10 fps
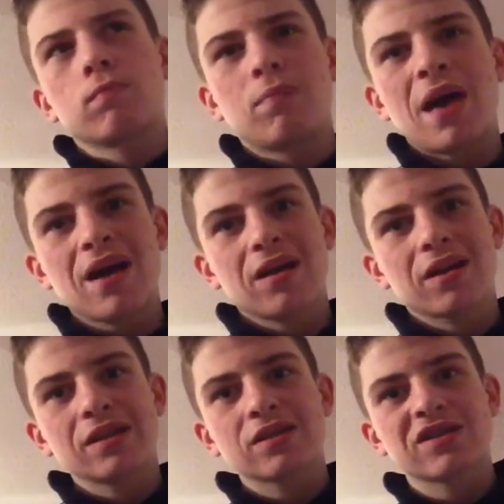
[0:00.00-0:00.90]
better.
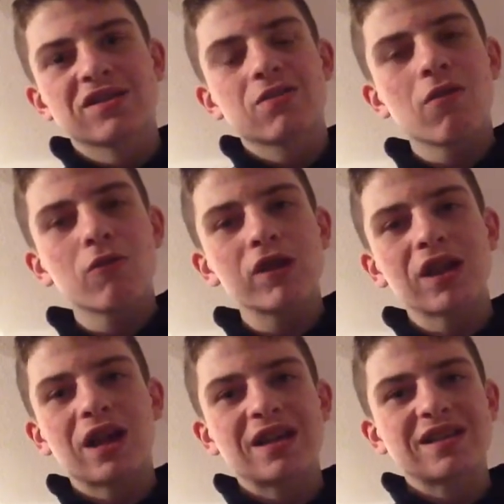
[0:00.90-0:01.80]
Like, the
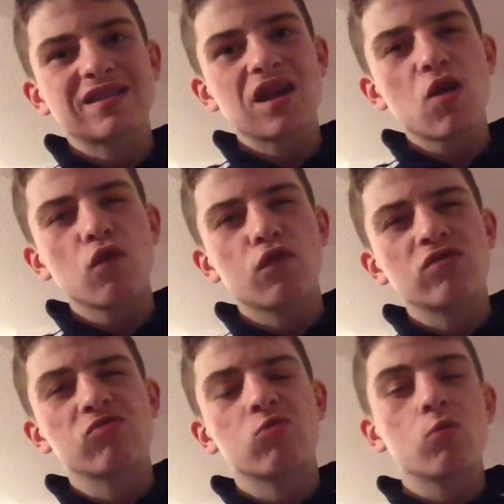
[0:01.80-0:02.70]
storyline itself
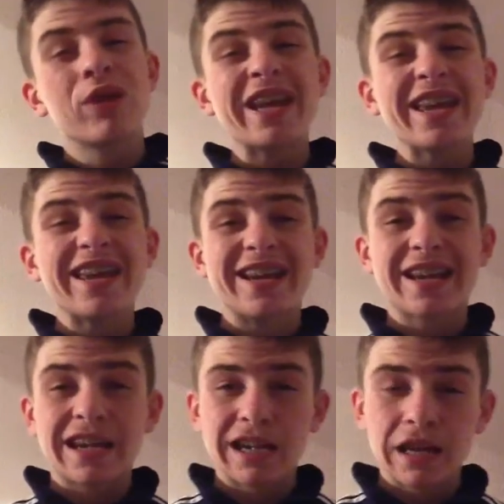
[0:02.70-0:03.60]
is
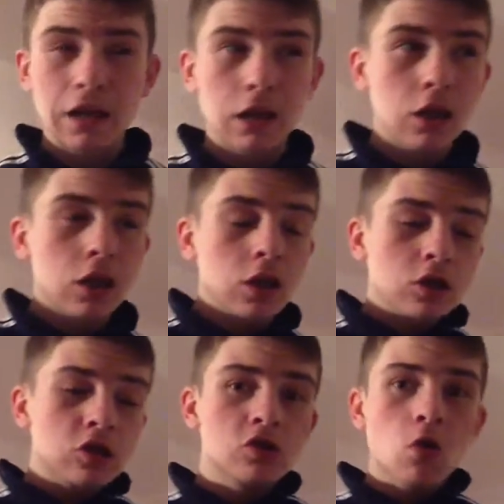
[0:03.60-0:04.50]
weak.
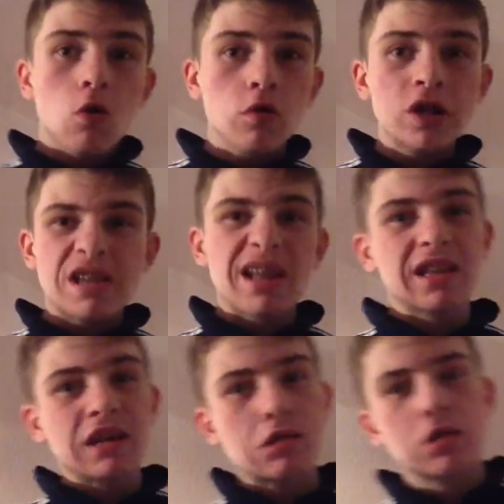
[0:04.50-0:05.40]

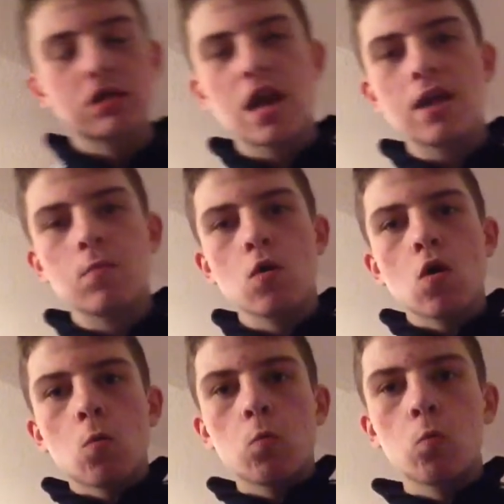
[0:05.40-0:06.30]
Storytelling in this game
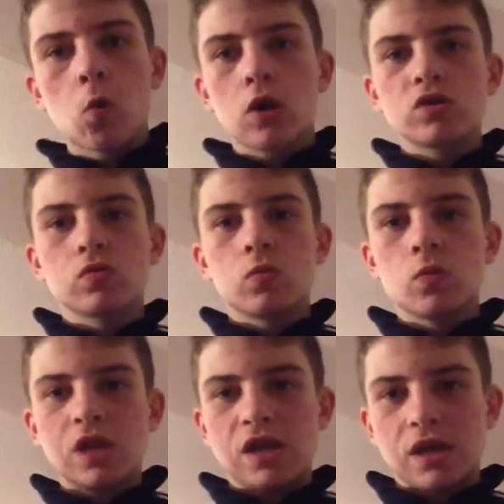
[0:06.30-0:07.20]
was
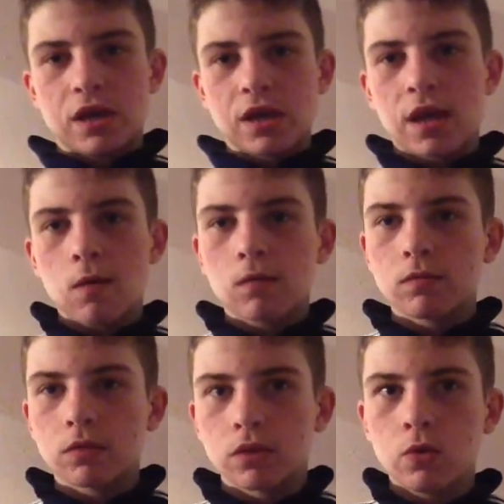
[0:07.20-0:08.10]
weak. That
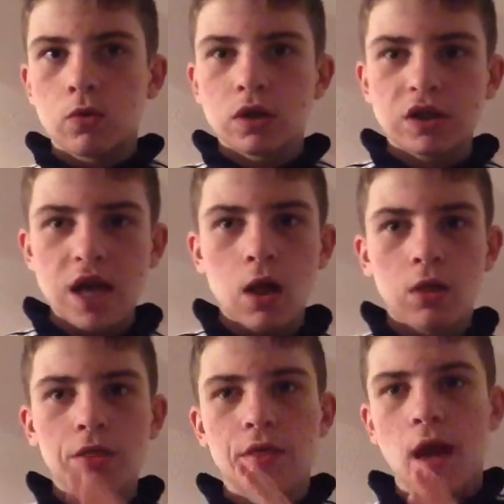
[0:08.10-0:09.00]
you could tell
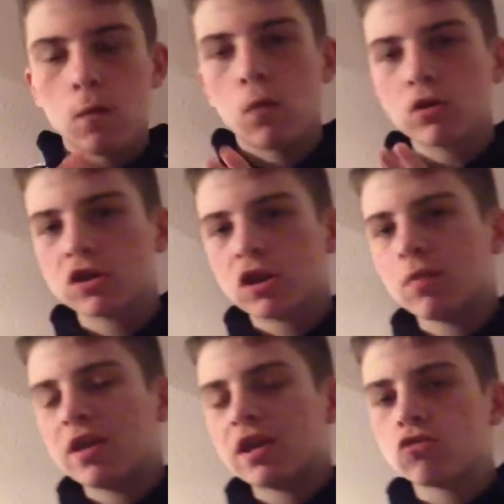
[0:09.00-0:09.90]
that wasn't going to
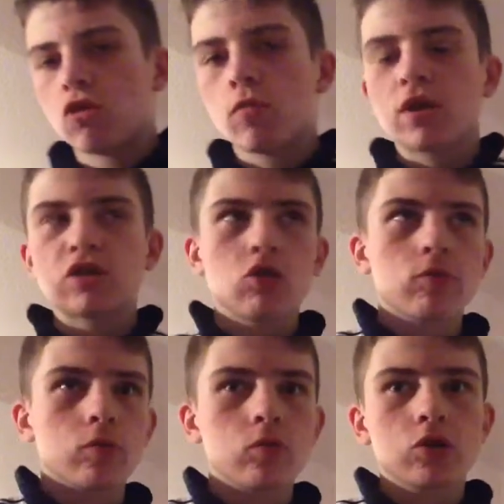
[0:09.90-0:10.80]
be their strong point. Their strong
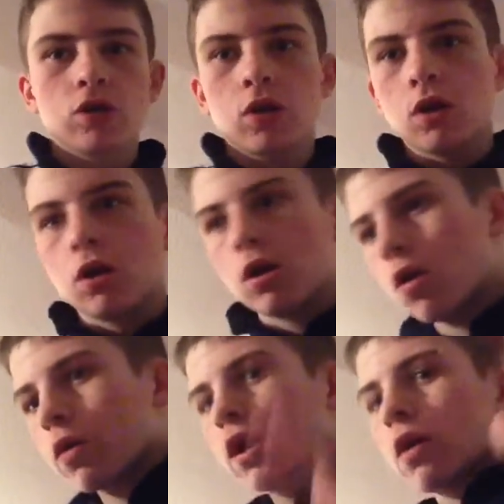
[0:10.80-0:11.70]
point was
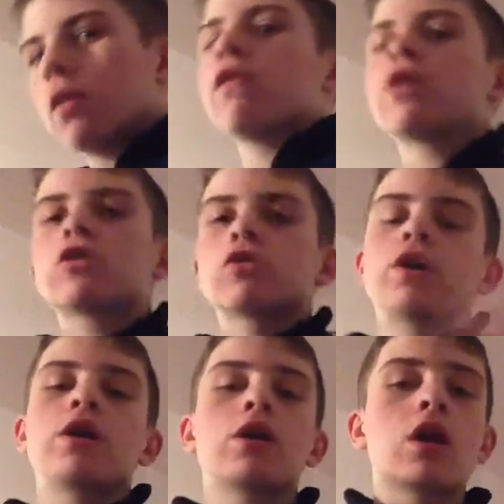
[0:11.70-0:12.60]
going out,
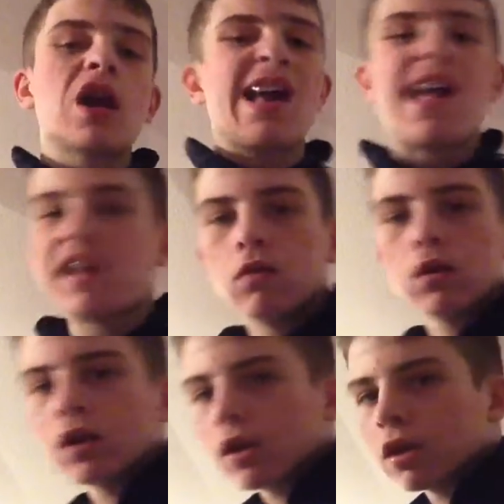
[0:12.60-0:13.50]
adventuring. Anyone
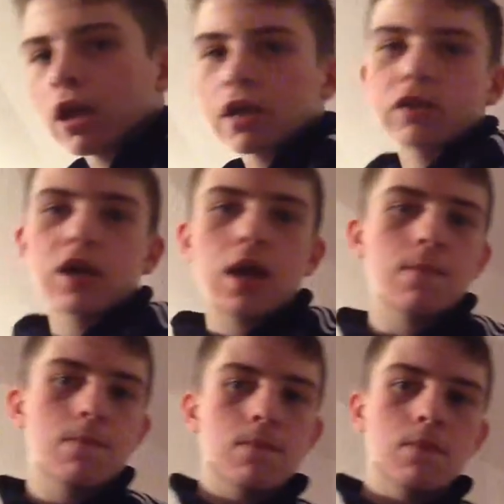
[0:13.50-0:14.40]
can like this game
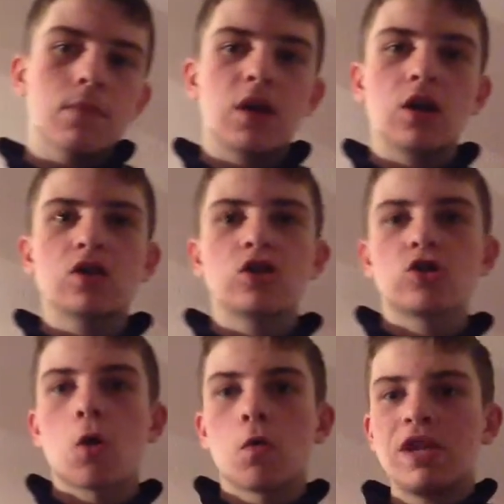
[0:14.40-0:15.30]
because it's
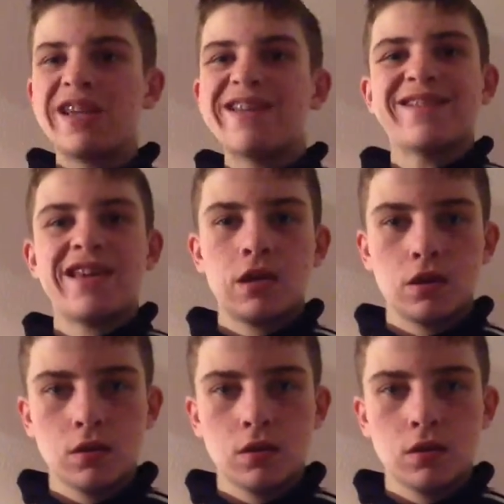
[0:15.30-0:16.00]
so easy.